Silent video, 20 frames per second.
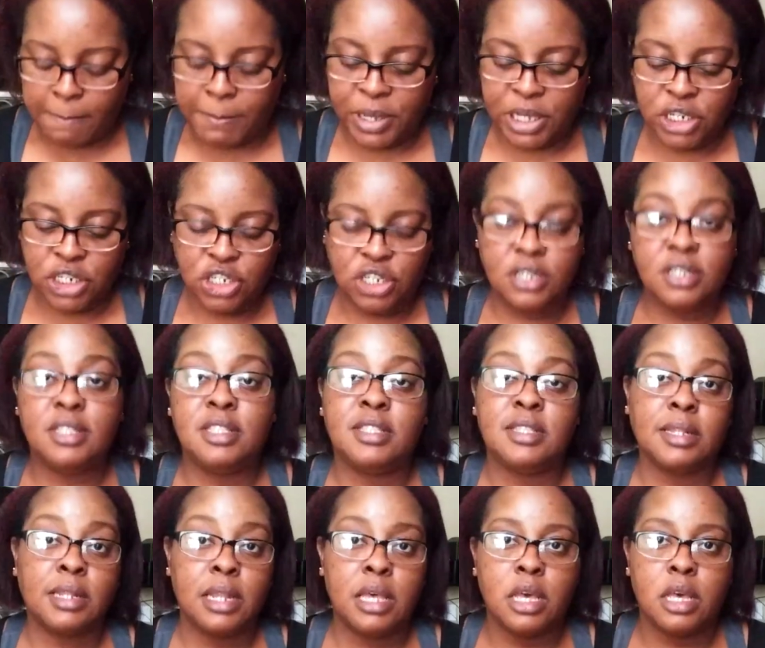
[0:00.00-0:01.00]
But she's
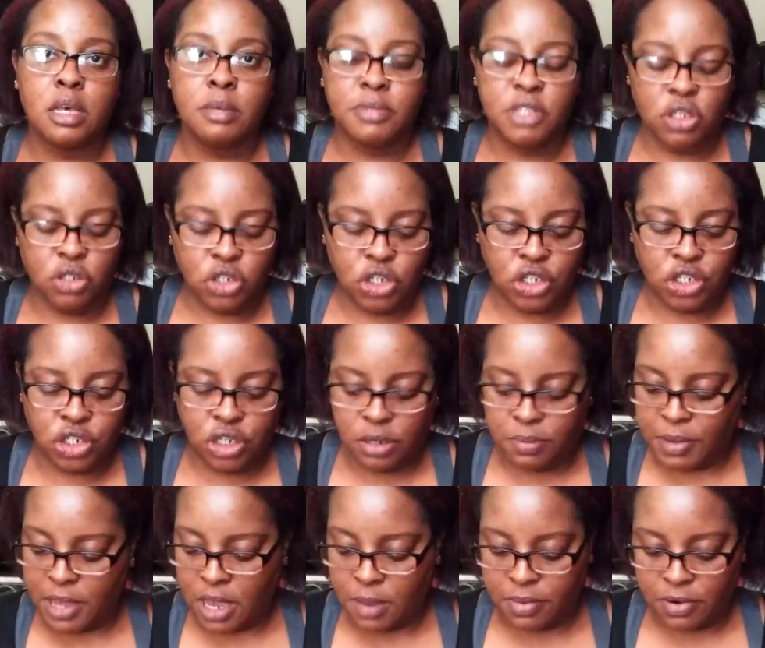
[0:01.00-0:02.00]
slim, so she
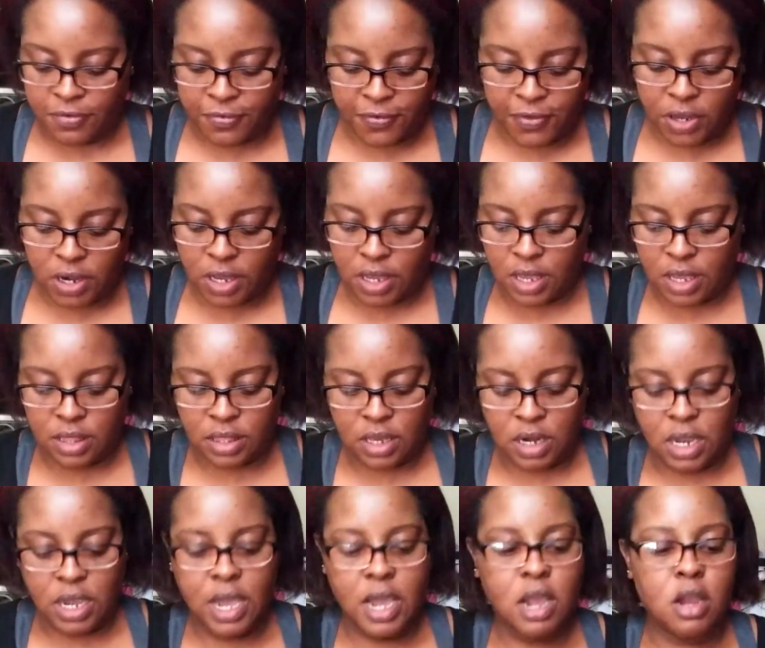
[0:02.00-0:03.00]
should be able to fit it. And
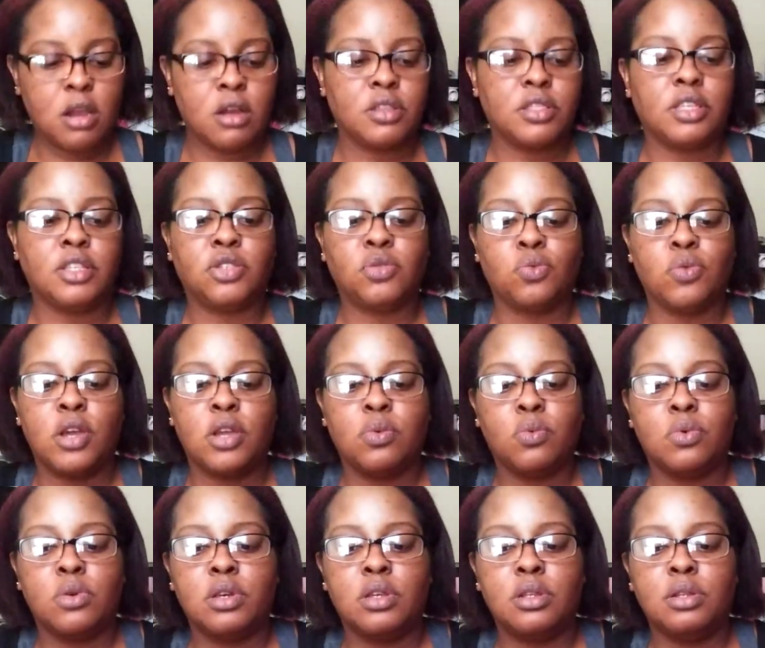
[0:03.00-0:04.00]
then I got her this
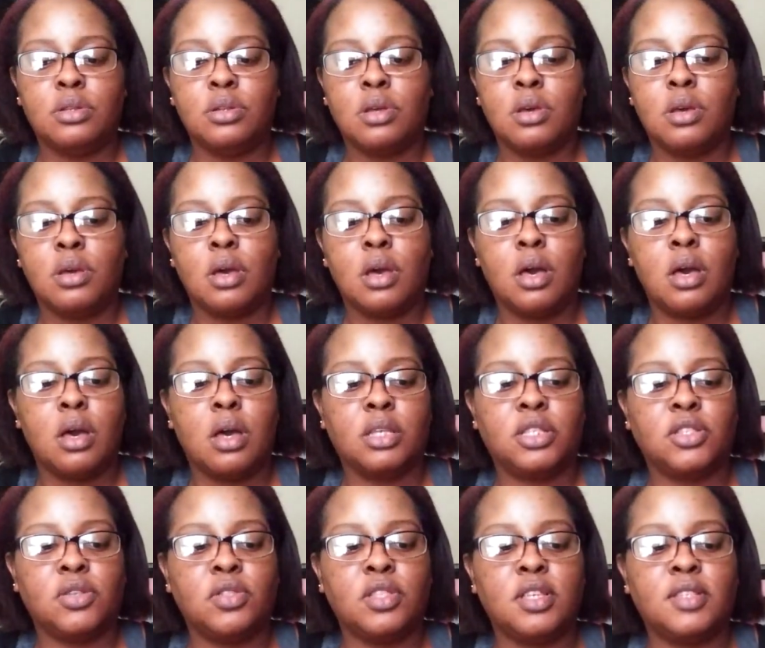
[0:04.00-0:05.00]
red one. Uh,
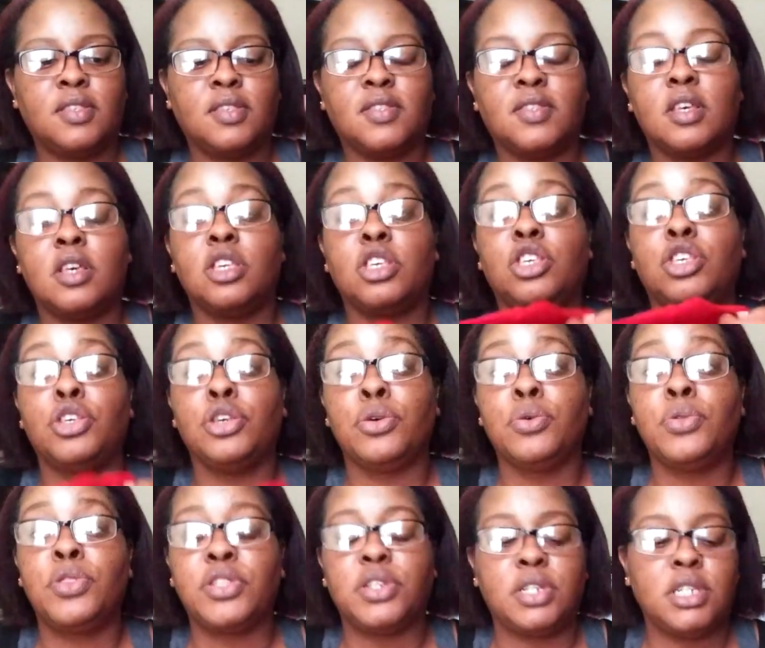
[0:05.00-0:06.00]
so this is a
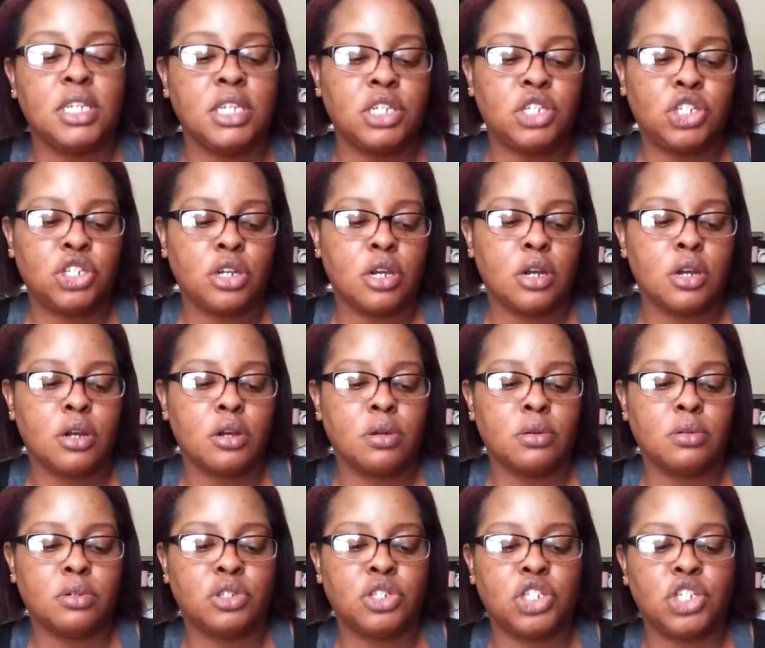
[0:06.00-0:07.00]
youth
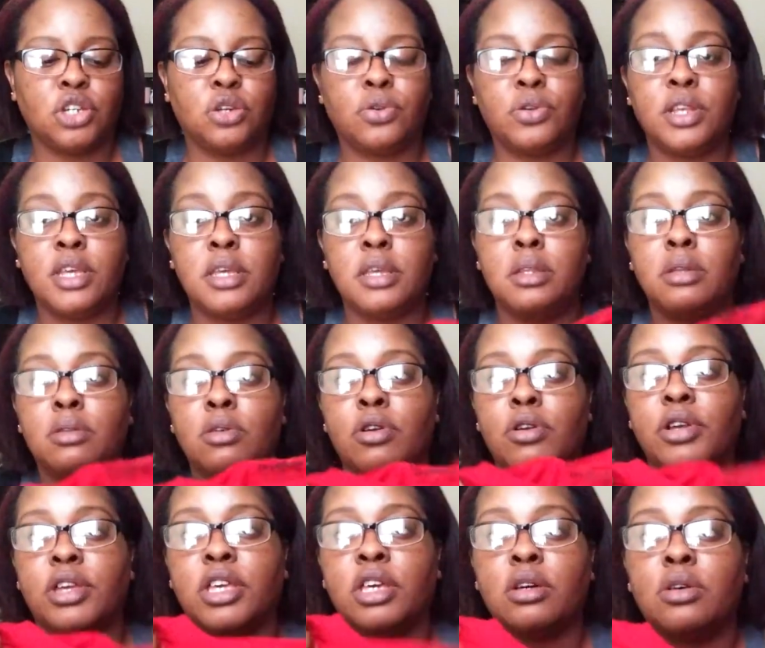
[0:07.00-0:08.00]
t-shirt, Gildan
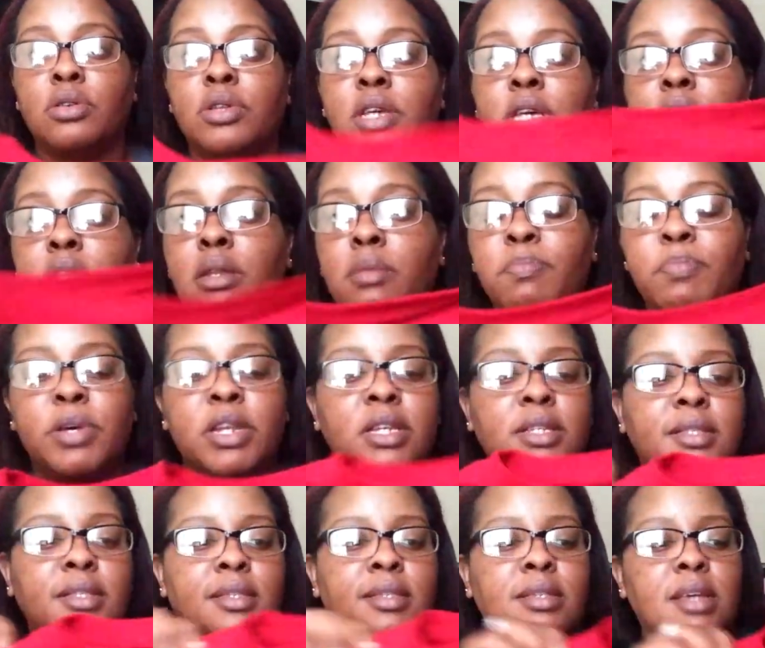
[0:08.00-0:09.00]
or Gildan, but
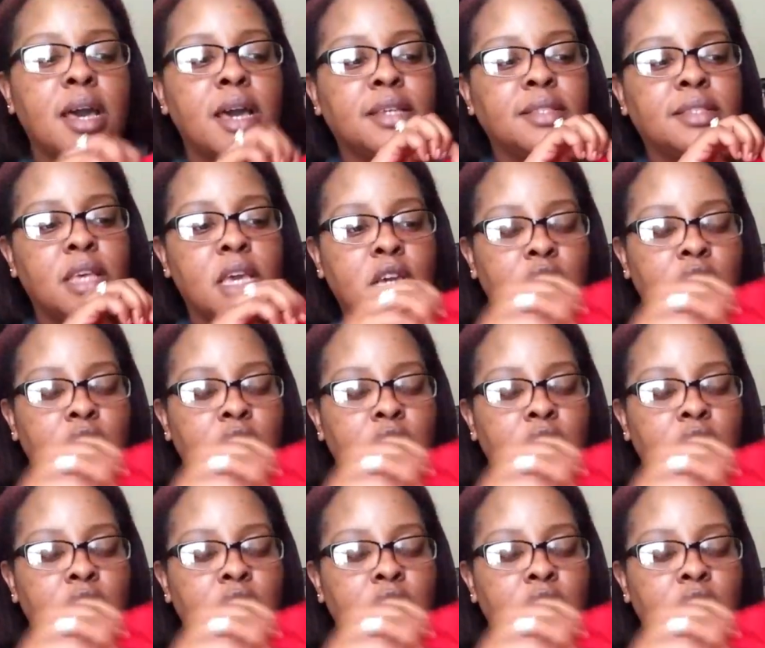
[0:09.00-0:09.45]
it's a size